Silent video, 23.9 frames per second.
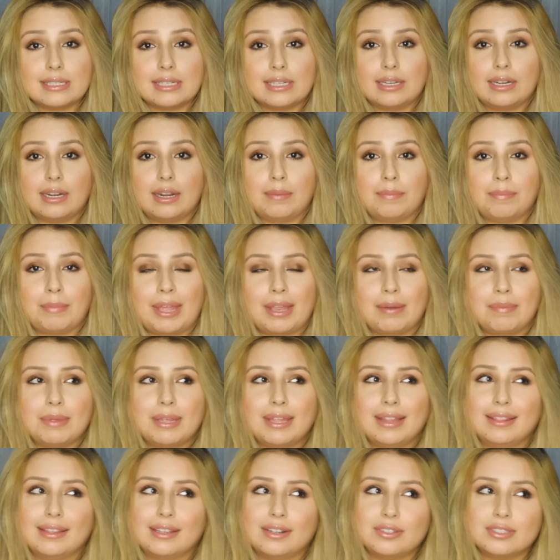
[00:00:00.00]
It made me
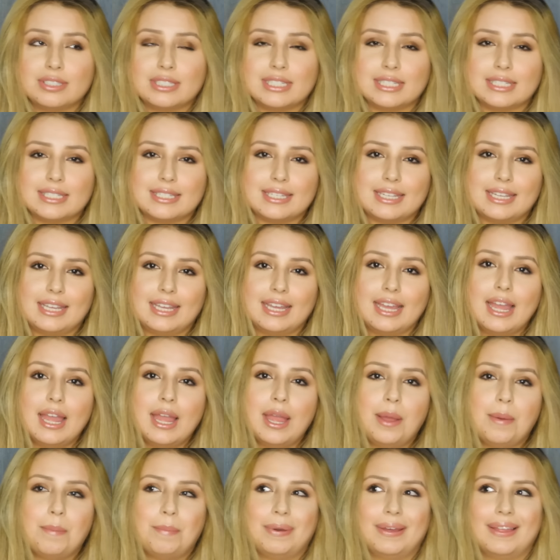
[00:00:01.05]
a little dizzy,
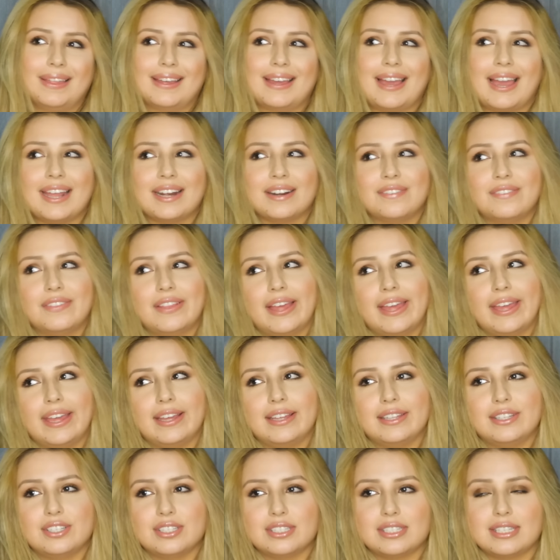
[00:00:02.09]
but kind of
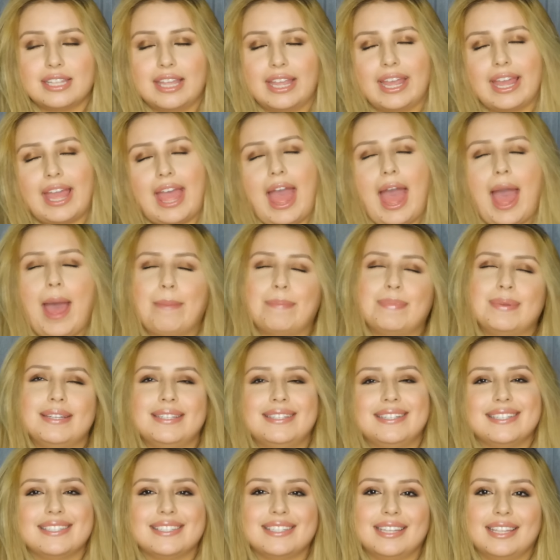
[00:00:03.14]
like just like a happy
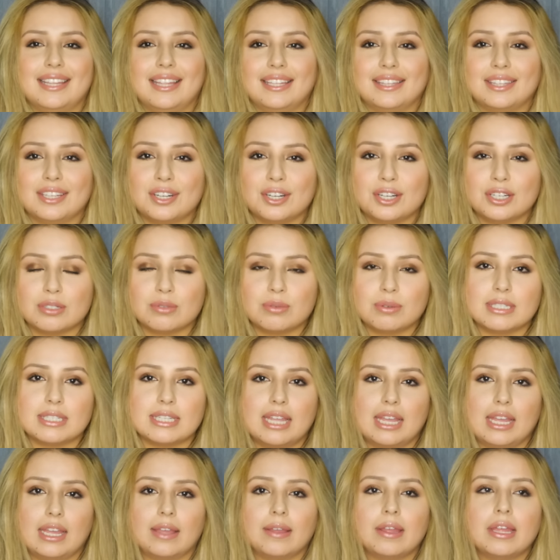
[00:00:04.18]
dizzy. Like the nurse was
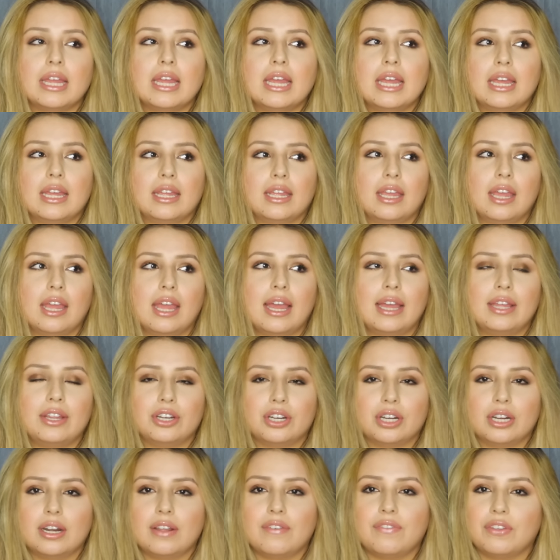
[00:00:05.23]
like, yeah,
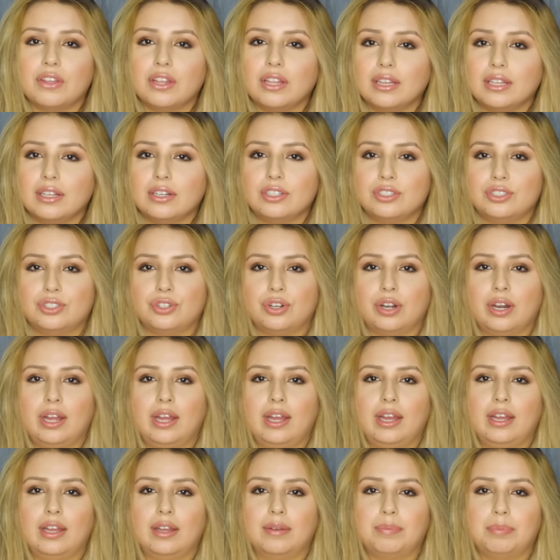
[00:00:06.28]
you're gonna feel a little
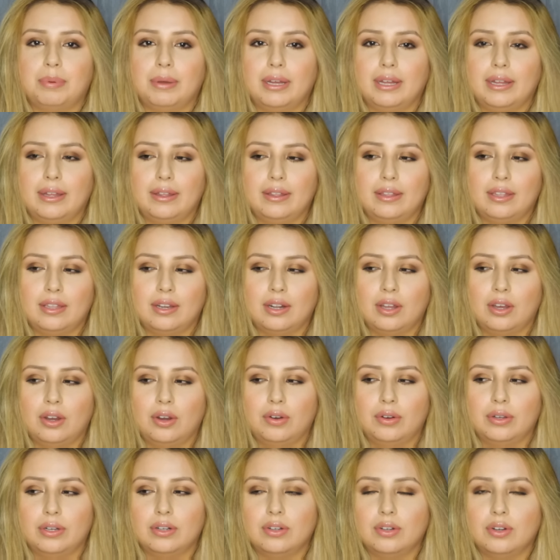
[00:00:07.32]
drunk, but you
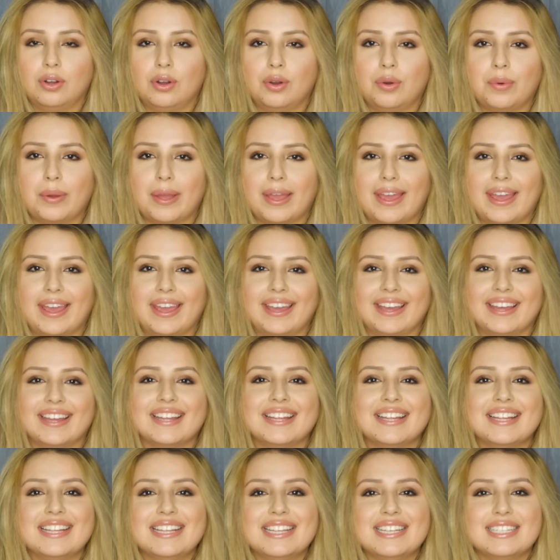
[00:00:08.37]
know, it'll go away.
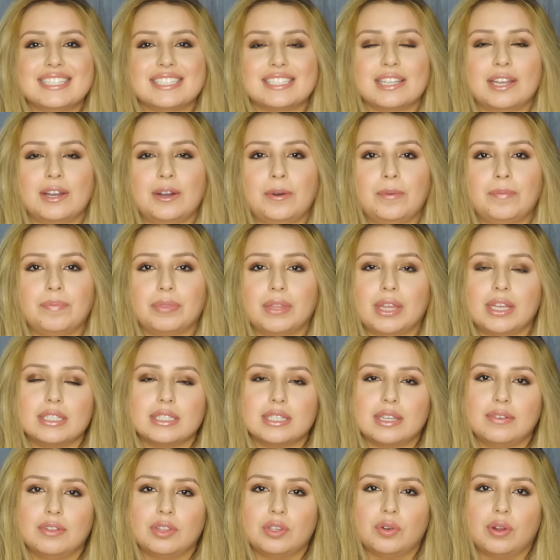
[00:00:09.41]
So that's
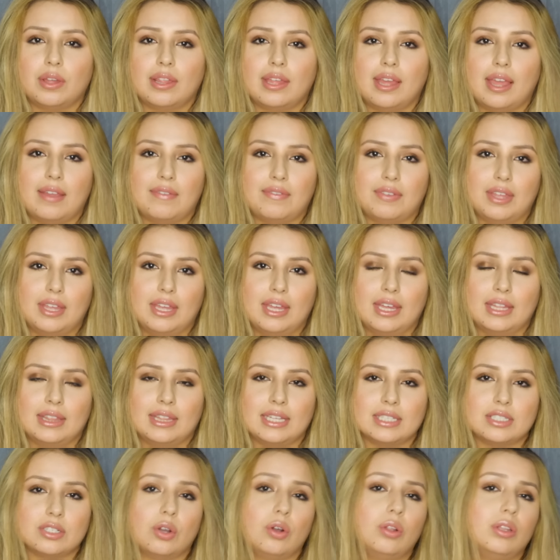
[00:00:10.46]
given through the IV, and
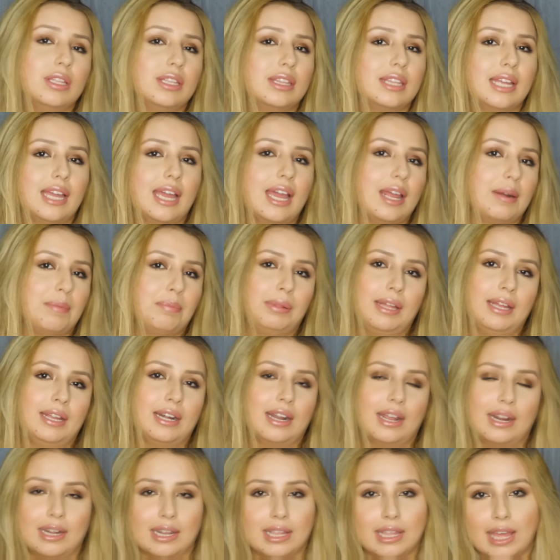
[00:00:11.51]
that's the only thing I had planned
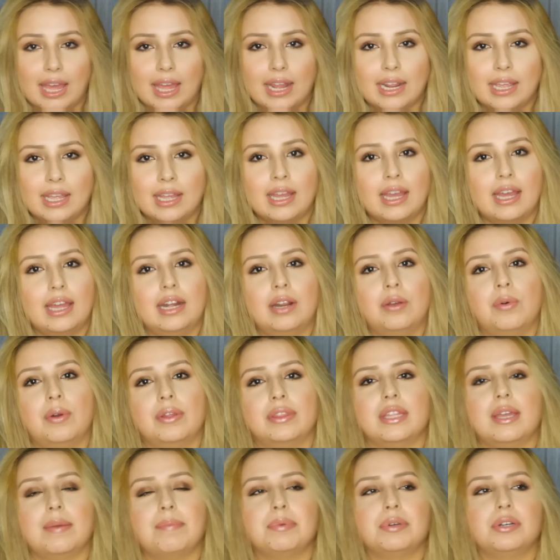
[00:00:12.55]
on getting. I didn't
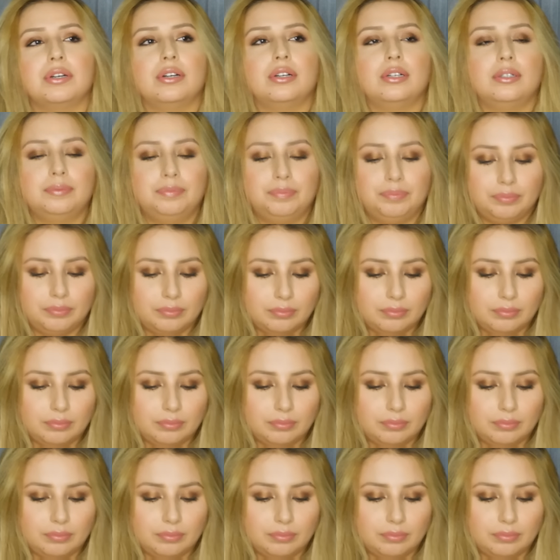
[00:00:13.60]
want the epidural.